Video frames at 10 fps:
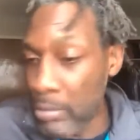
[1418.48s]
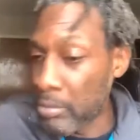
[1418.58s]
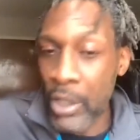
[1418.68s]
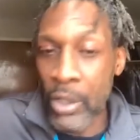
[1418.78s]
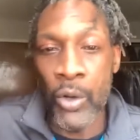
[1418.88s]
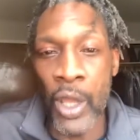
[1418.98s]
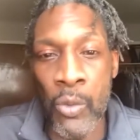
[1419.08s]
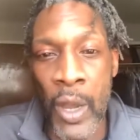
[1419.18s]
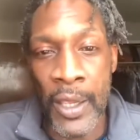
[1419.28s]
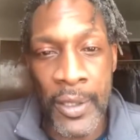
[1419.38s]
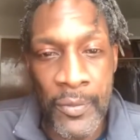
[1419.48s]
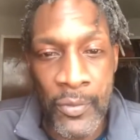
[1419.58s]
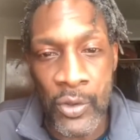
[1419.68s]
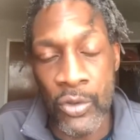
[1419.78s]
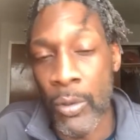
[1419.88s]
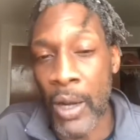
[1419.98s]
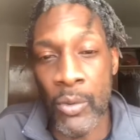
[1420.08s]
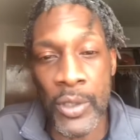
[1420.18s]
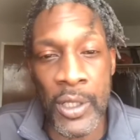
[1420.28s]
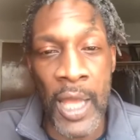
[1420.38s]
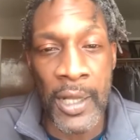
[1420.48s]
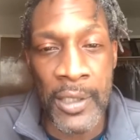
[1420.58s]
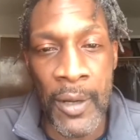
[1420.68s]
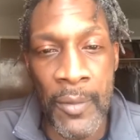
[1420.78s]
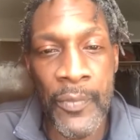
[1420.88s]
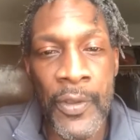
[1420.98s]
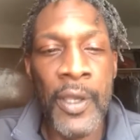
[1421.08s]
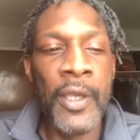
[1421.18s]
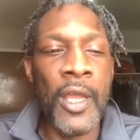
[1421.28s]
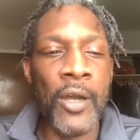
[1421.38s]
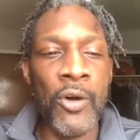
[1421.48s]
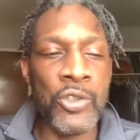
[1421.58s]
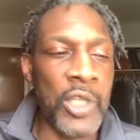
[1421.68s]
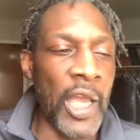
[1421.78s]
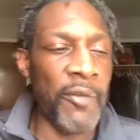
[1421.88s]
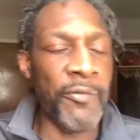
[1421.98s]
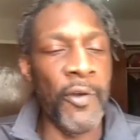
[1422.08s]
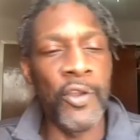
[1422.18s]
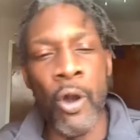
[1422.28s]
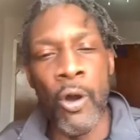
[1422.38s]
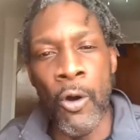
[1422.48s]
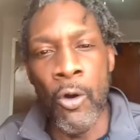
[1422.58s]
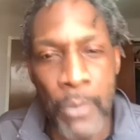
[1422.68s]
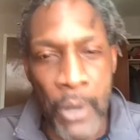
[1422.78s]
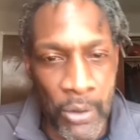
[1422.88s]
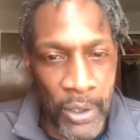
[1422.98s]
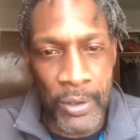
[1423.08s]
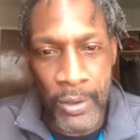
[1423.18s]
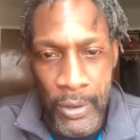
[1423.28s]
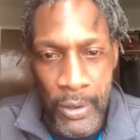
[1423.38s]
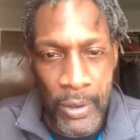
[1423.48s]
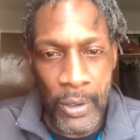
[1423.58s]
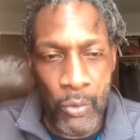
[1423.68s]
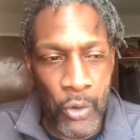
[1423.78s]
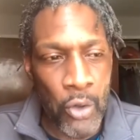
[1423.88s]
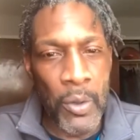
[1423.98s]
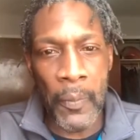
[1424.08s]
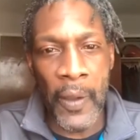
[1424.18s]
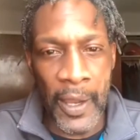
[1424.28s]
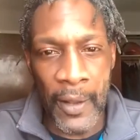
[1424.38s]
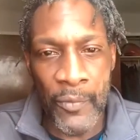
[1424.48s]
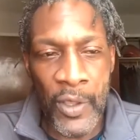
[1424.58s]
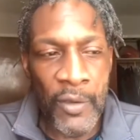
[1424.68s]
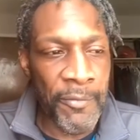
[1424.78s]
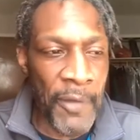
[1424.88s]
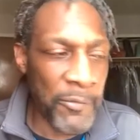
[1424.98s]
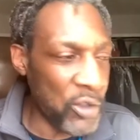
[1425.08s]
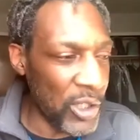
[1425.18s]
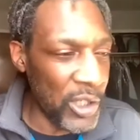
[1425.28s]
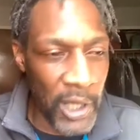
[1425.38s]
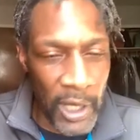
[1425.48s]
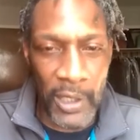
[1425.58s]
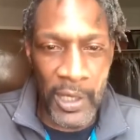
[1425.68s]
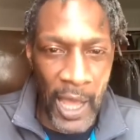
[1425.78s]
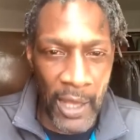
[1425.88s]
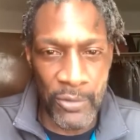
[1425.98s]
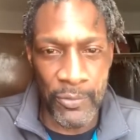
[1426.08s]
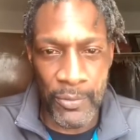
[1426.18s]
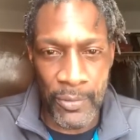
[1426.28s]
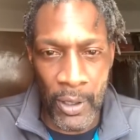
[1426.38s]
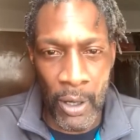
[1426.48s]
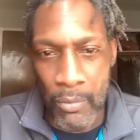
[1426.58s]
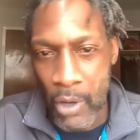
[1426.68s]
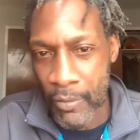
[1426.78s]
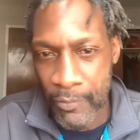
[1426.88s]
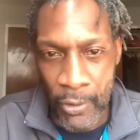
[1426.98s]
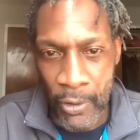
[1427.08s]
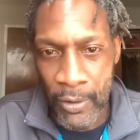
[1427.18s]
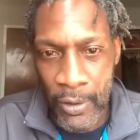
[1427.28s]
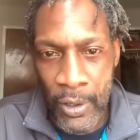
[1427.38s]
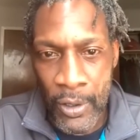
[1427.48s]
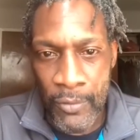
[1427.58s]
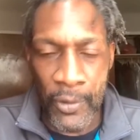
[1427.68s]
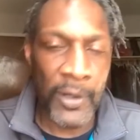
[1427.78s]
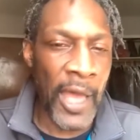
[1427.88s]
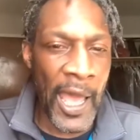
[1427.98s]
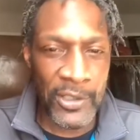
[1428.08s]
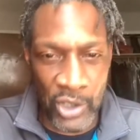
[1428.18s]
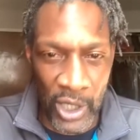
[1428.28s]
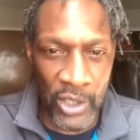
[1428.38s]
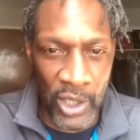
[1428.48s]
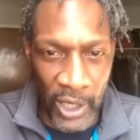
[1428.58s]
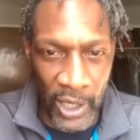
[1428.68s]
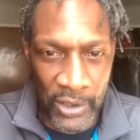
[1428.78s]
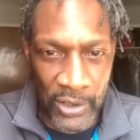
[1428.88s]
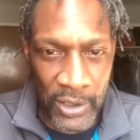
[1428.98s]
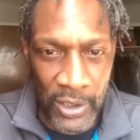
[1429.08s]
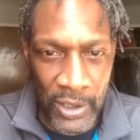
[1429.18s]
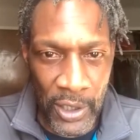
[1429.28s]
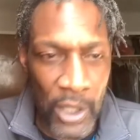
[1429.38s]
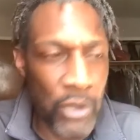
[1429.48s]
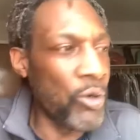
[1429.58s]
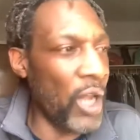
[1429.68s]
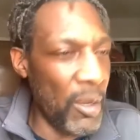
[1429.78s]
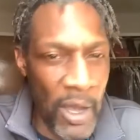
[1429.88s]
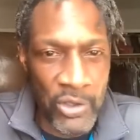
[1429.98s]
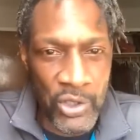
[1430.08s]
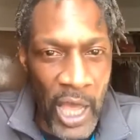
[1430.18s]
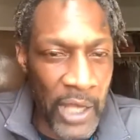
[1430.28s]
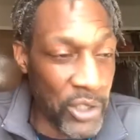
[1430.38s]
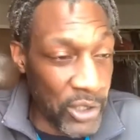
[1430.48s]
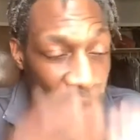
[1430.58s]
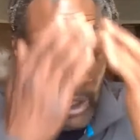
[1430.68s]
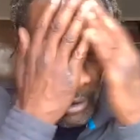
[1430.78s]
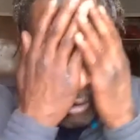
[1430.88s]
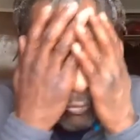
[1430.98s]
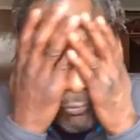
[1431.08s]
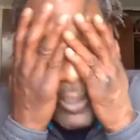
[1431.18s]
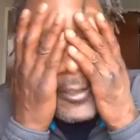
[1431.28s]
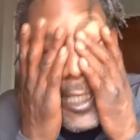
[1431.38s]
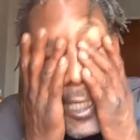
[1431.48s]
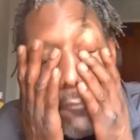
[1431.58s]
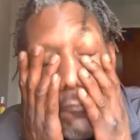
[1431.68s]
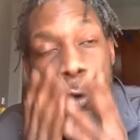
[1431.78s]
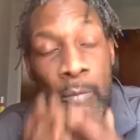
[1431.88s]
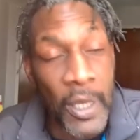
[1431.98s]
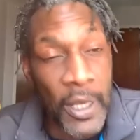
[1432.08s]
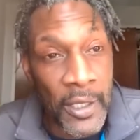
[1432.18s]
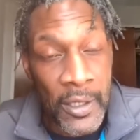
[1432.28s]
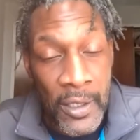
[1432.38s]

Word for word: They go their way because nobody want to get locked up. Now go stand in front of your own building where you've been paying fifteen hundred dollars a month for, for the last ten years, and you came outside just to get a little fresh air for a minute.